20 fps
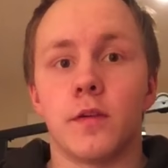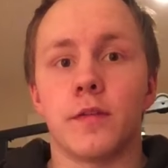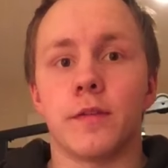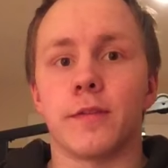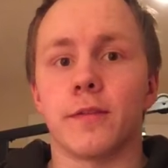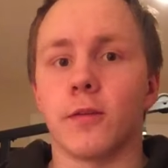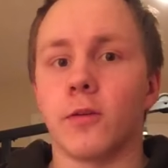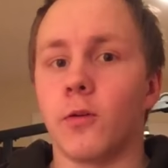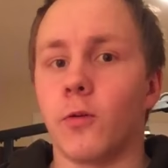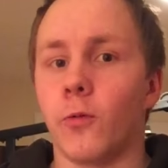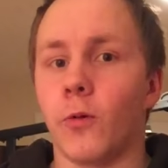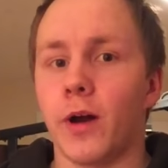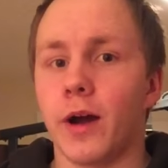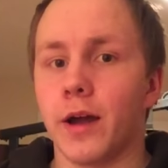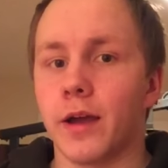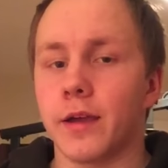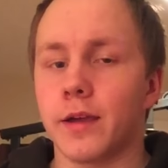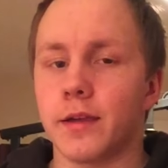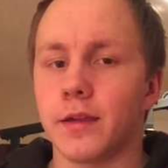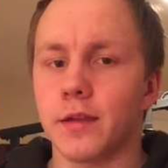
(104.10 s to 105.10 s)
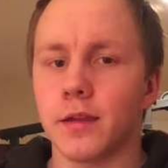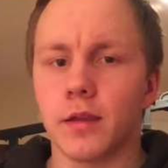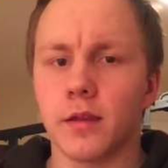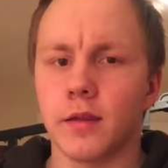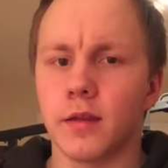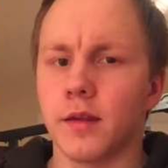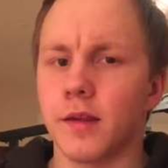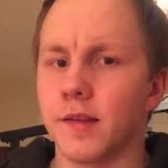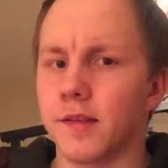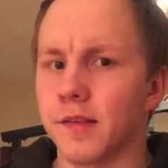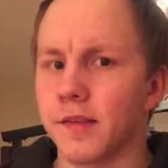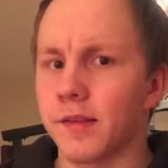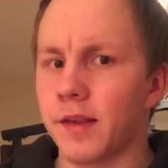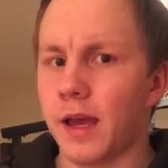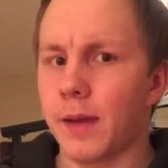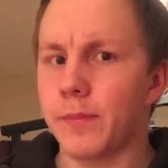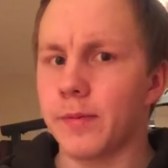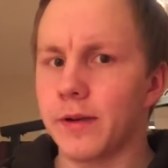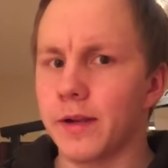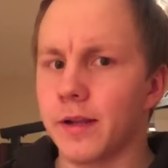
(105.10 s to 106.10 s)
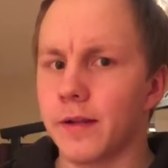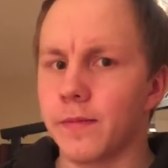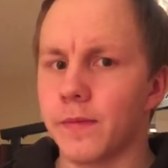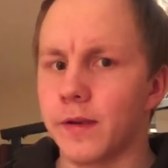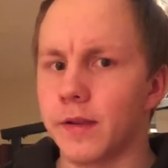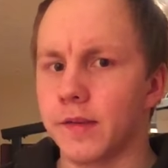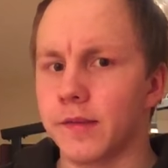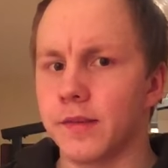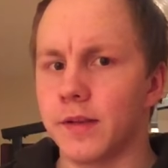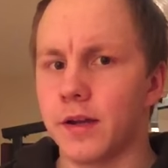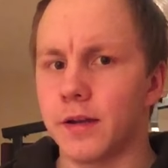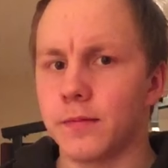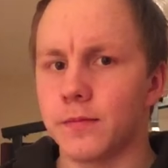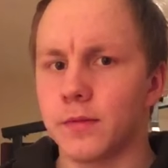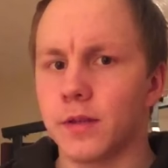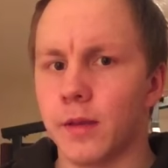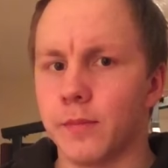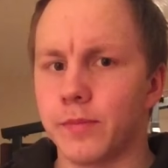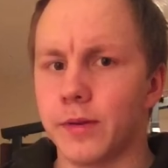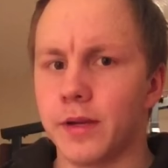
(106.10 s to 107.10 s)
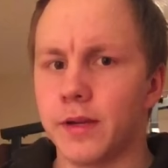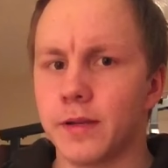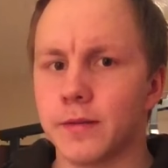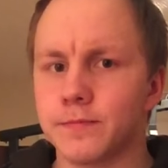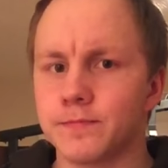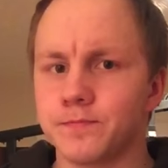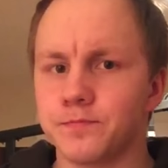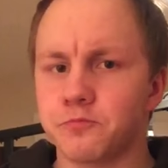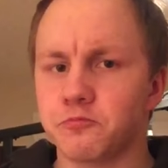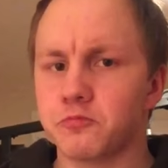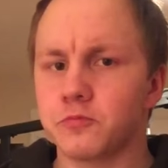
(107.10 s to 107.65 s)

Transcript: So, why is this happening that he's not competing?